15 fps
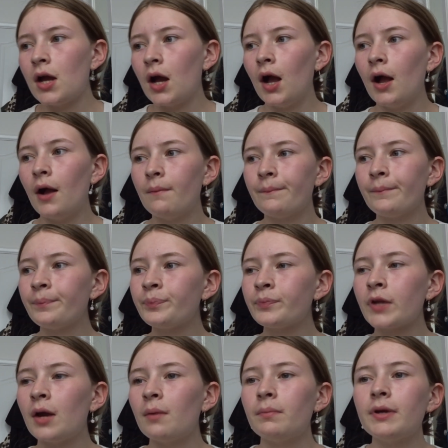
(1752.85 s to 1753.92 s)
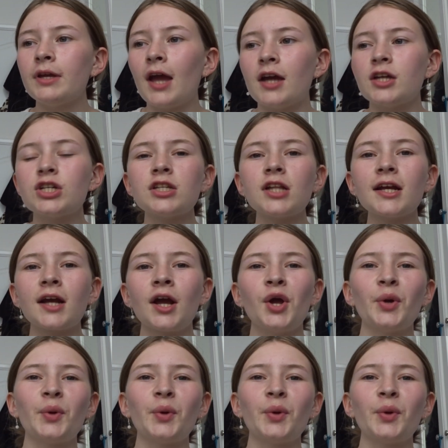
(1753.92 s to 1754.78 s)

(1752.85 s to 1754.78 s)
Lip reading: But yeah, it's just, like,